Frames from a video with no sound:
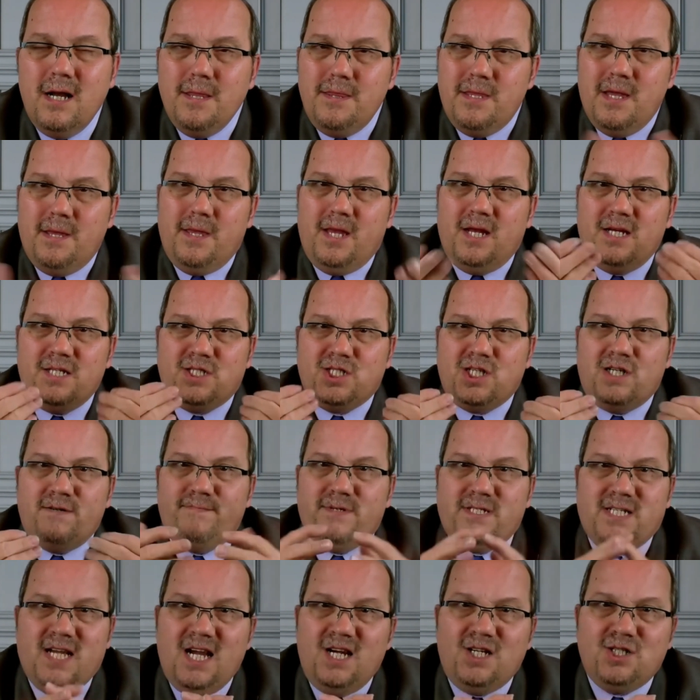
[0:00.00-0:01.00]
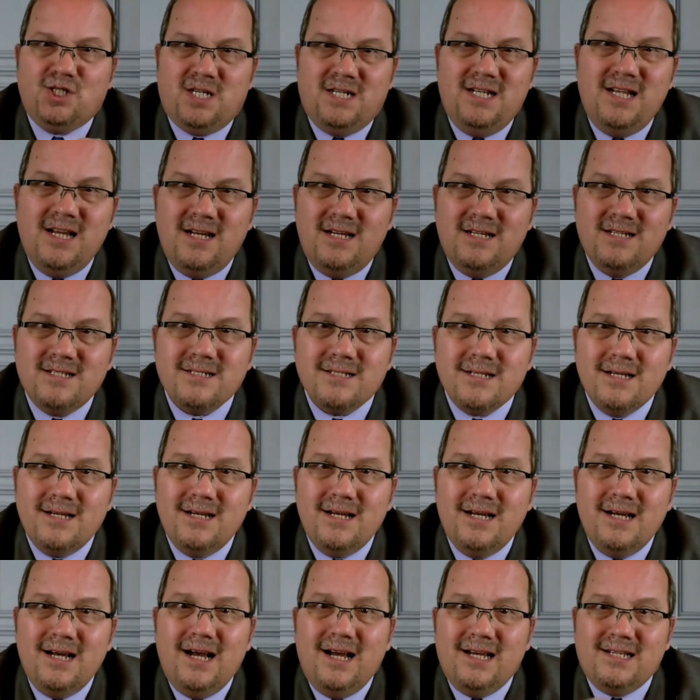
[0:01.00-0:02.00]
then the interpretation is
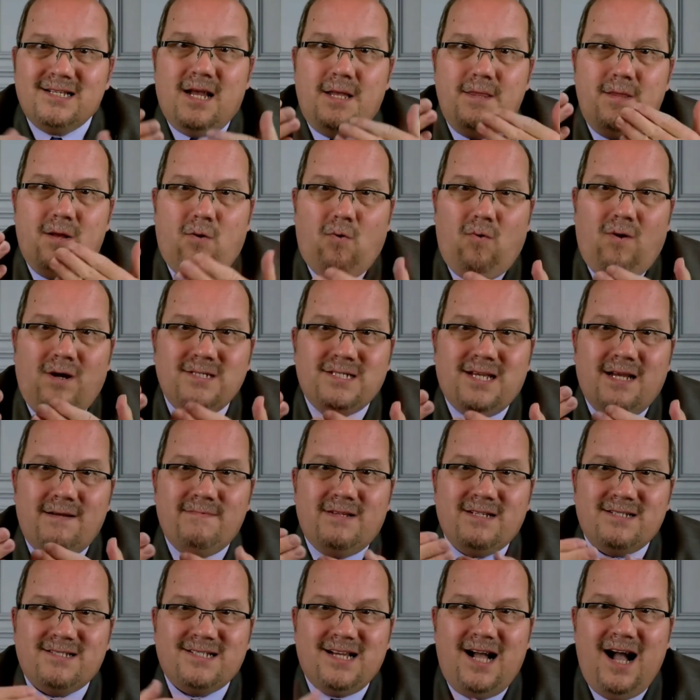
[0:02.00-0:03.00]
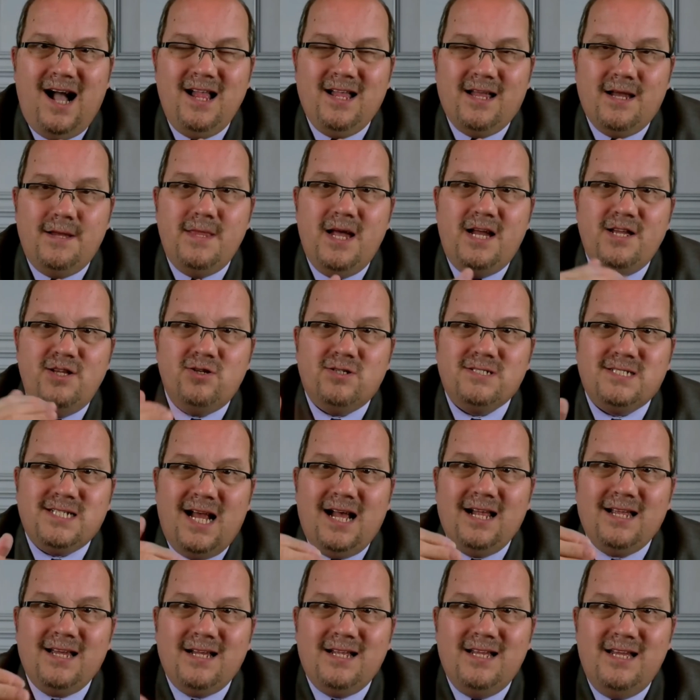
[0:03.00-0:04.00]
that the courts have decided that your
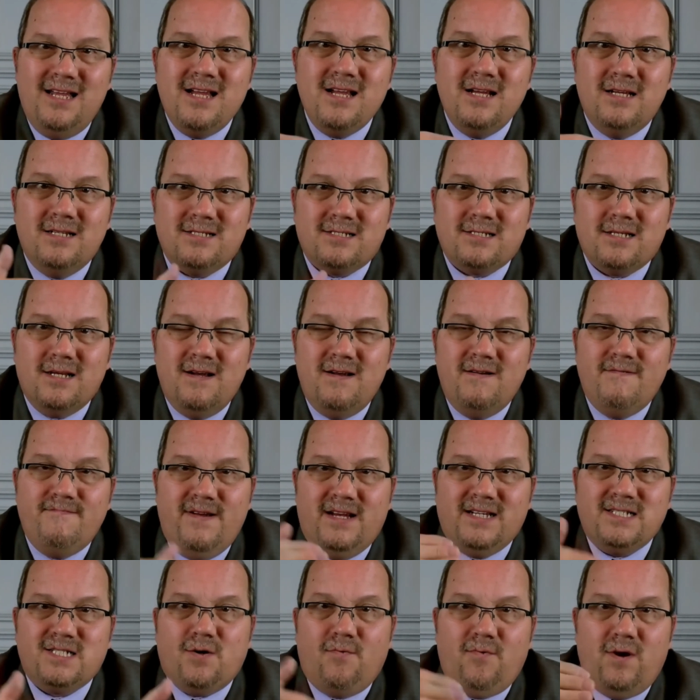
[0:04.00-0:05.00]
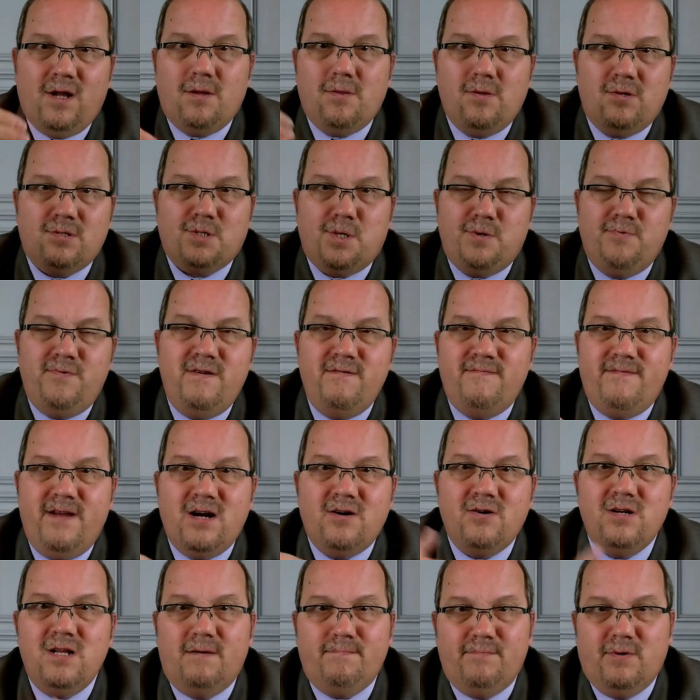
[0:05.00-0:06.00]
tenant is facing one of those 3
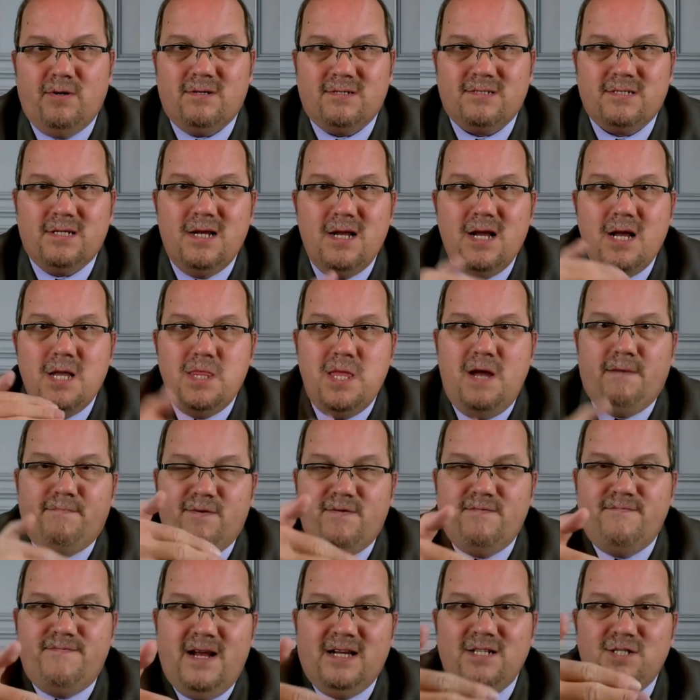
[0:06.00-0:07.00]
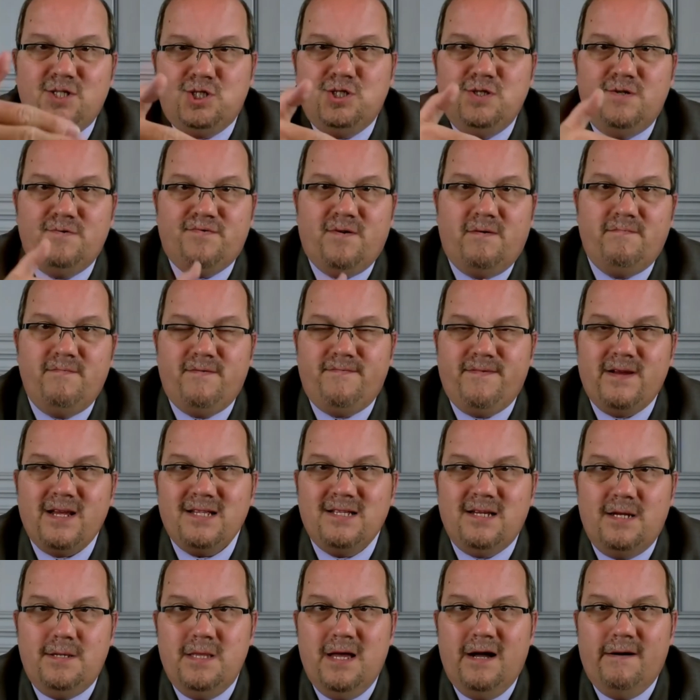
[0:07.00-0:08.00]
variables that prevent you from
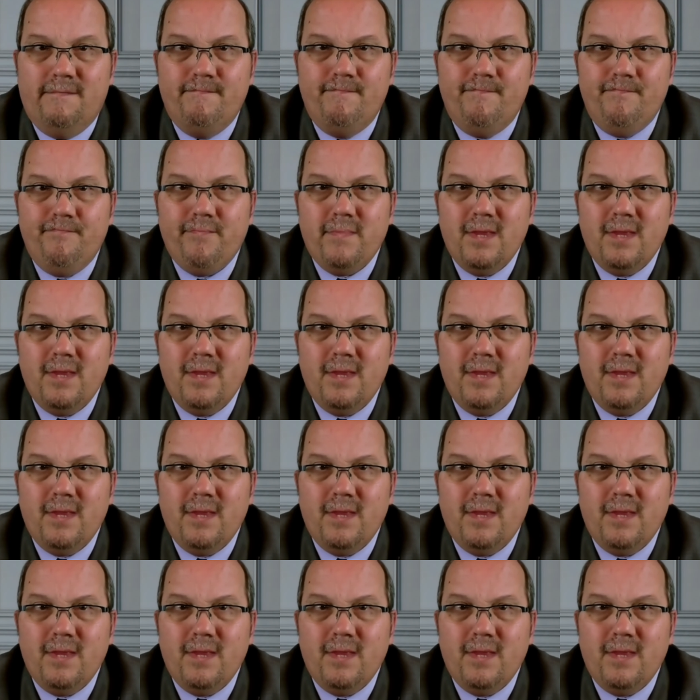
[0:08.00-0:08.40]
evicting them.